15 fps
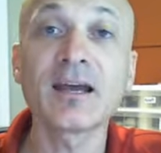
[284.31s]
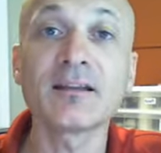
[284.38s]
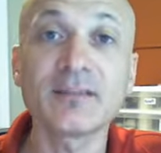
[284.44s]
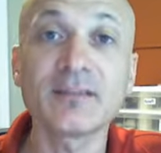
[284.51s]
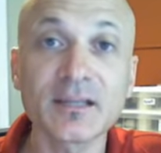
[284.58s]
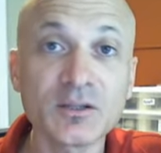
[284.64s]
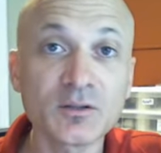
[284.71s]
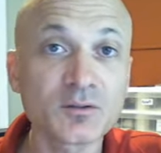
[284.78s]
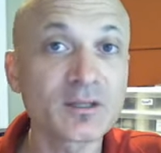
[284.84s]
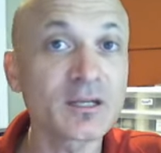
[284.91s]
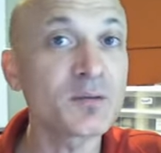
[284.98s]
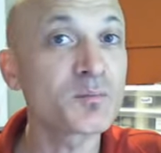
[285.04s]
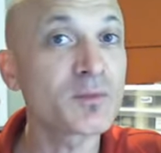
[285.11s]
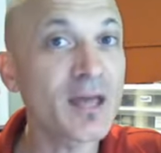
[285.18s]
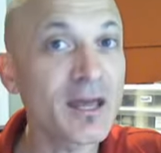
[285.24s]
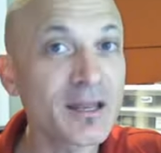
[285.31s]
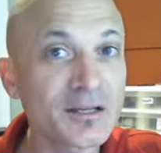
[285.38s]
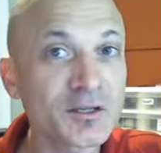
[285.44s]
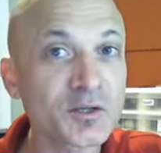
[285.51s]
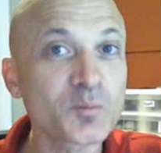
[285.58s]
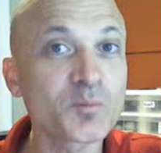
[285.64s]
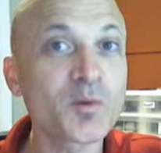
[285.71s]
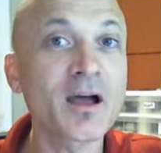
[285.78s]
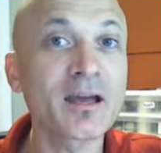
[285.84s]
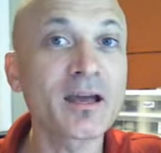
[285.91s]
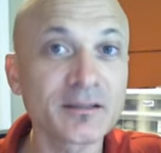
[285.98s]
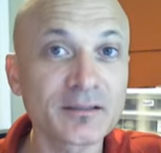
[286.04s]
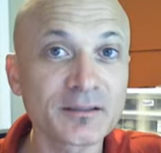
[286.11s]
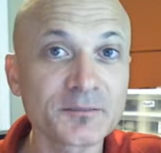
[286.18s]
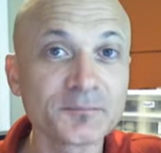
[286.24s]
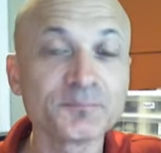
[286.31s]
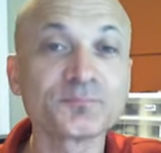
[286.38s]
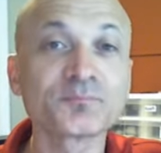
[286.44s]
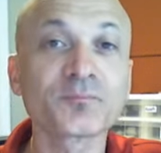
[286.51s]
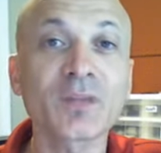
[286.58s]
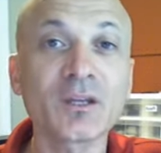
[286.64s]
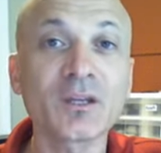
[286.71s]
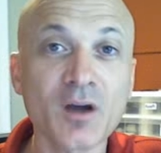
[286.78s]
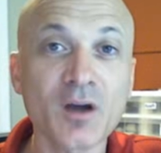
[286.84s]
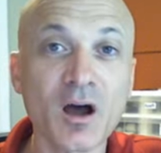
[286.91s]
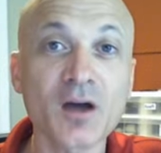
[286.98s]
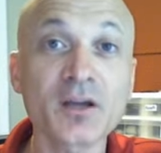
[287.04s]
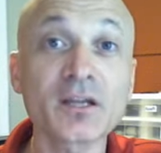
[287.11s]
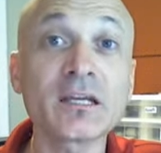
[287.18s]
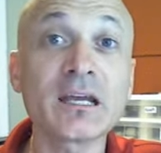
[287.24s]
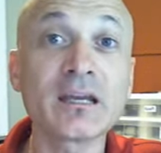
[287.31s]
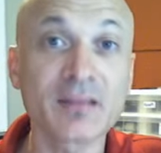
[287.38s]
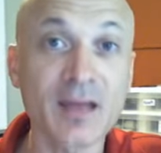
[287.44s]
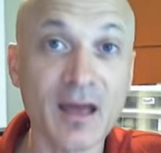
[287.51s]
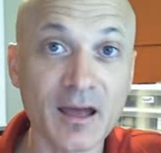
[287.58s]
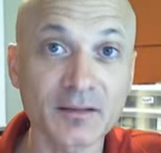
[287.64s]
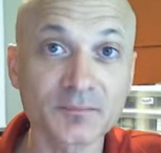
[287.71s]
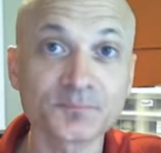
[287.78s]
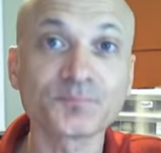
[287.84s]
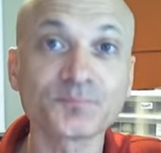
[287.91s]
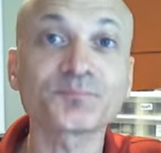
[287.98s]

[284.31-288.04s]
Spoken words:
And then you keep that in your mind. You audiate that.